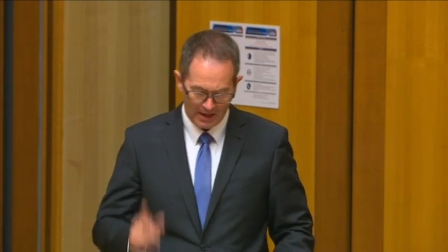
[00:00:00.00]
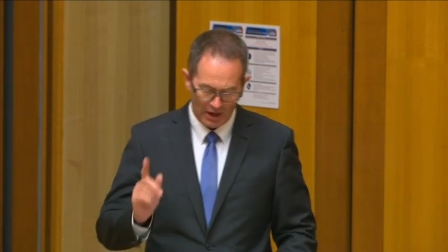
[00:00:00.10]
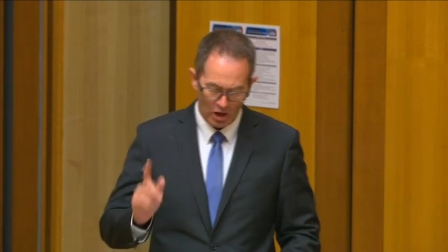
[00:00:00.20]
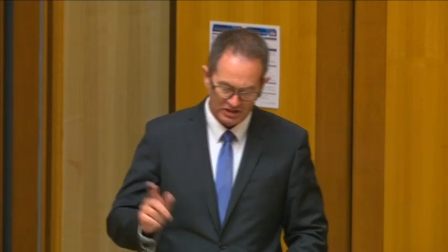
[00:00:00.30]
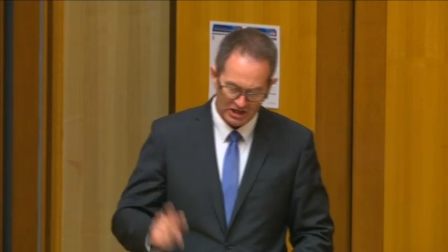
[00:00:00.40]

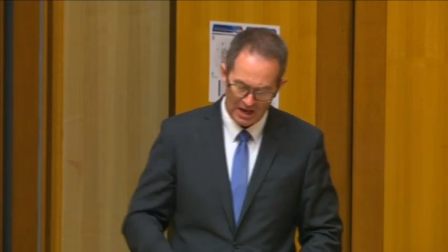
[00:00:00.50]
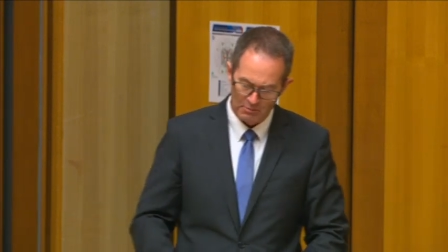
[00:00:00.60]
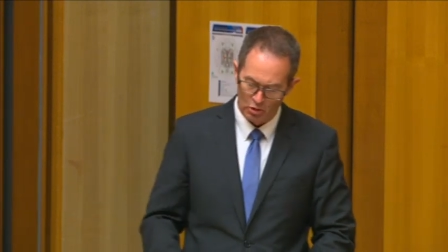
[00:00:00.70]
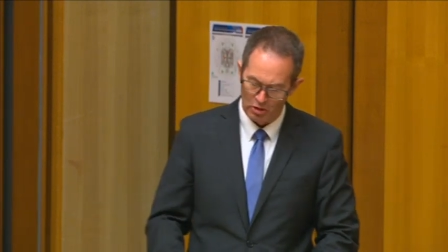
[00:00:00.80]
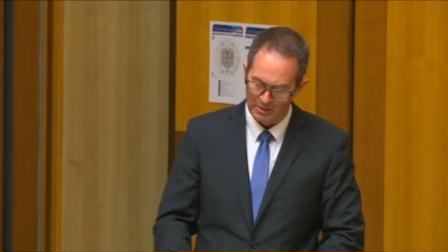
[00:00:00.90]
And I'll say
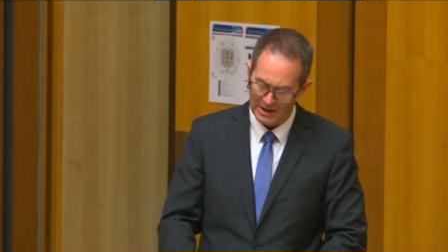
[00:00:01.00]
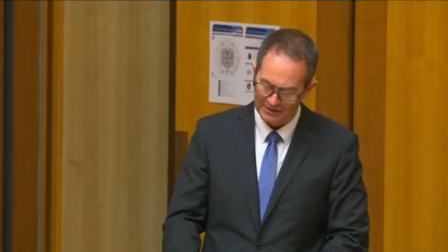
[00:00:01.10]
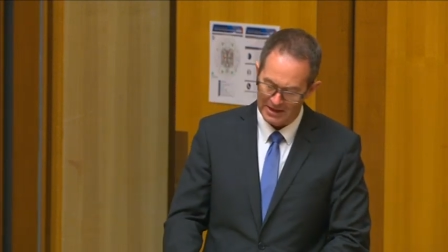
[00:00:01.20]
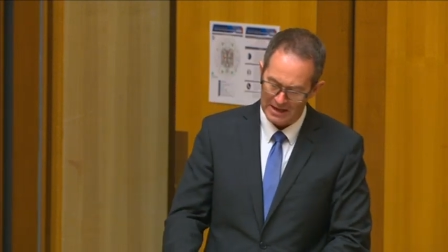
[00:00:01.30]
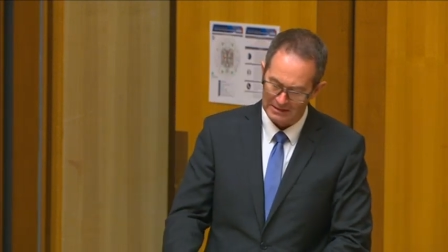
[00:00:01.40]
more
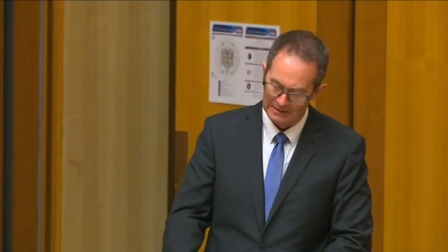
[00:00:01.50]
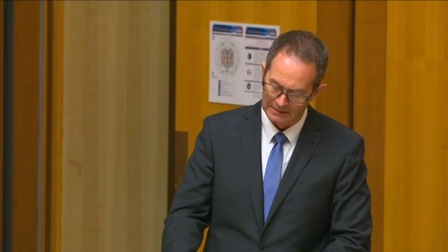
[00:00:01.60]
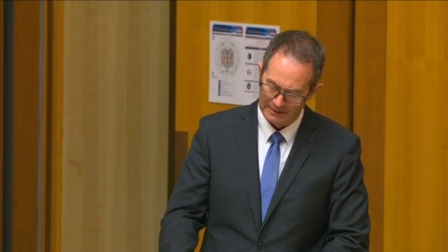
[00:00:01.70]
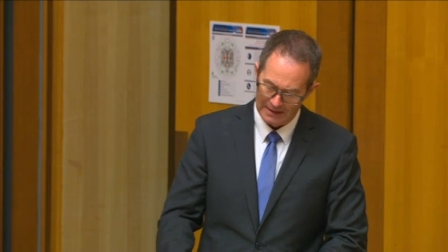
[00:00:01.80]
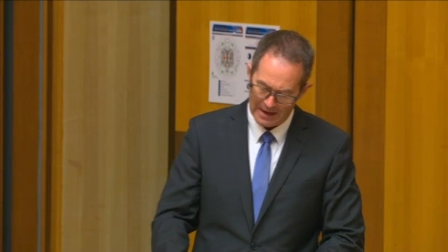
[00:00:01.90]
about that
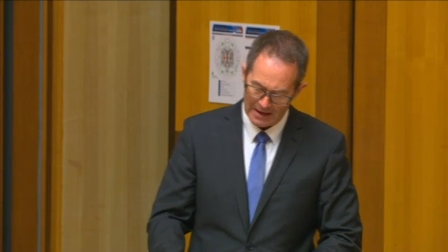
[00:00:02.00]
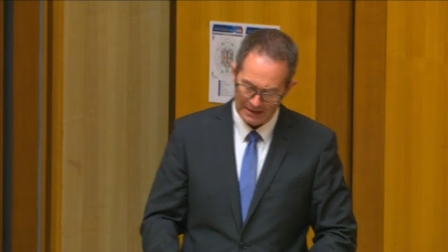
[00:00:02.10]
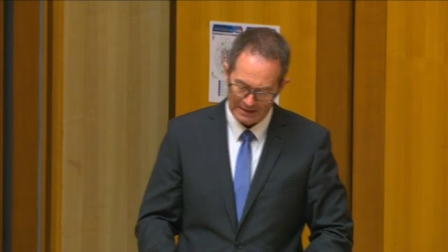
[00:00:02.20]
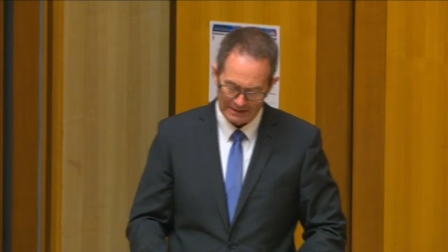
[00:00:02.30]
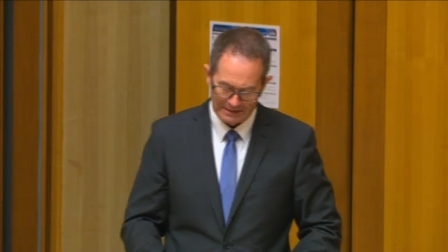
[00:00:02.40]

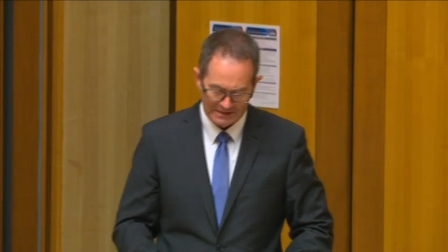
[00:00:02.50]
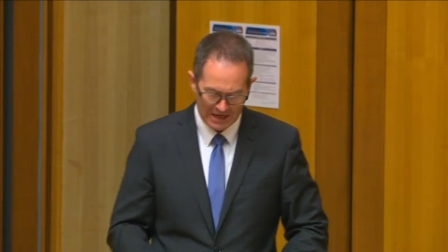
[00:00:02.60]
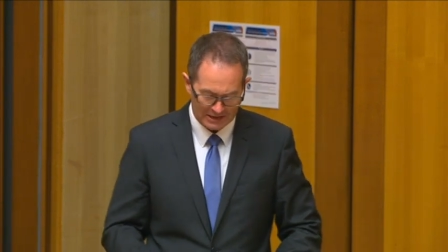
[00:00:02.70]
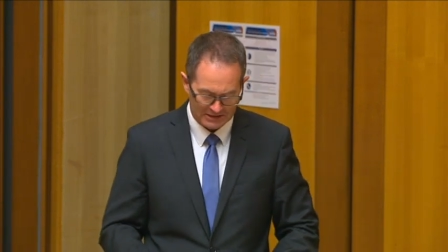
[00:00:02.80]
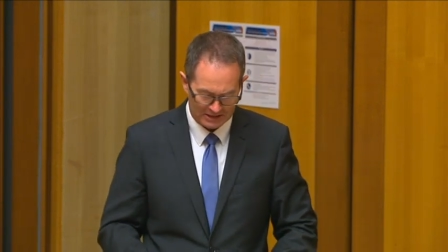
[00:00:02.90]
in
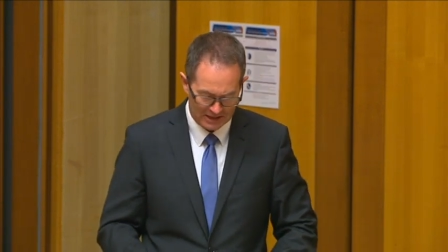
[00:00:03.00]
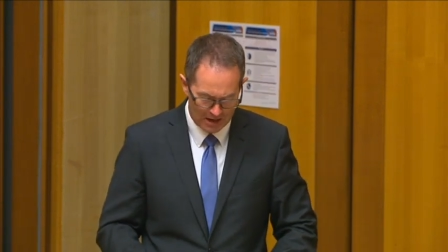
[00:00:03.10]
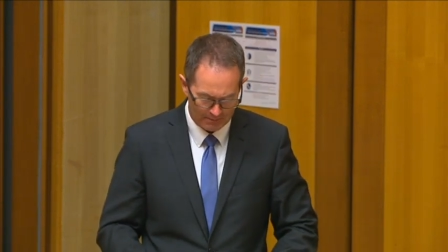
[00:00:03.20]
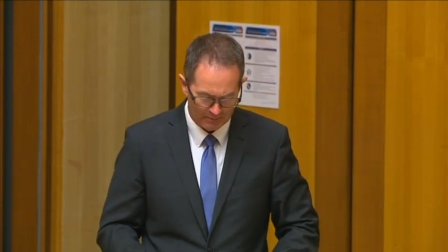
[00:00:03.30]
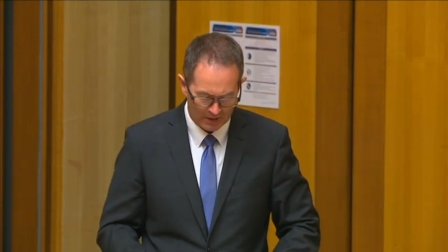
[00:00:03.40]
days to
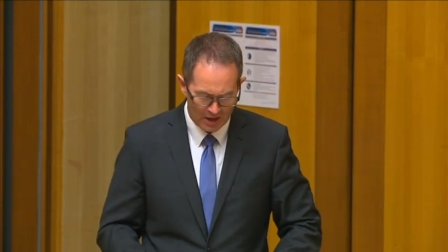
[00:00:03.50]
come.